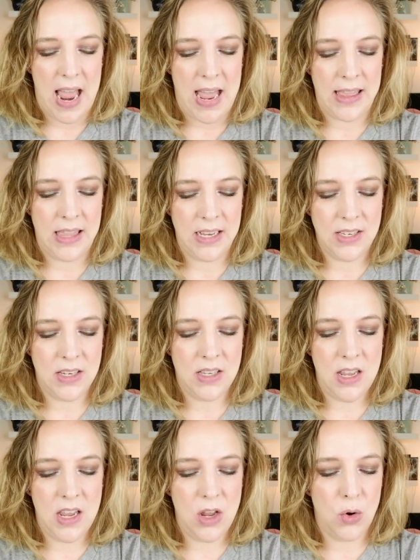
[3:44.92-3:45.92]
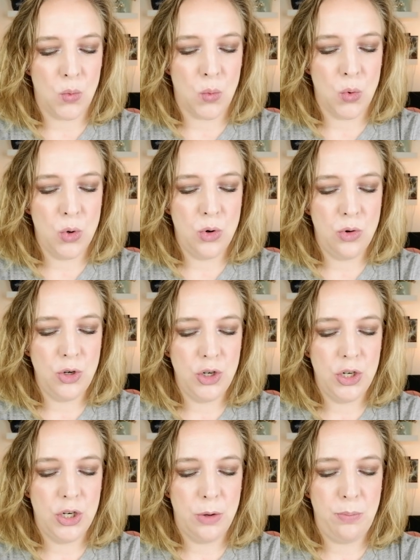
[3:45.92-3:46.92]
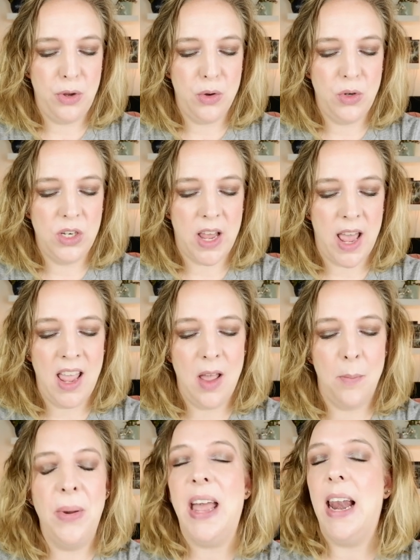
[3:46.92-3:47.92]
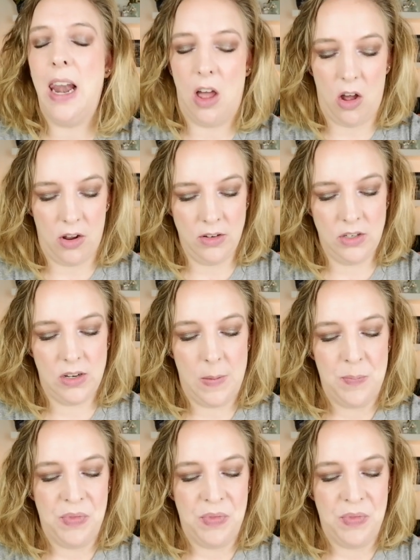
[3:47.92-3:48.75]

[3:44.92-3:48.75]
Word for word: And this is the Rouge de Beauté Brillant.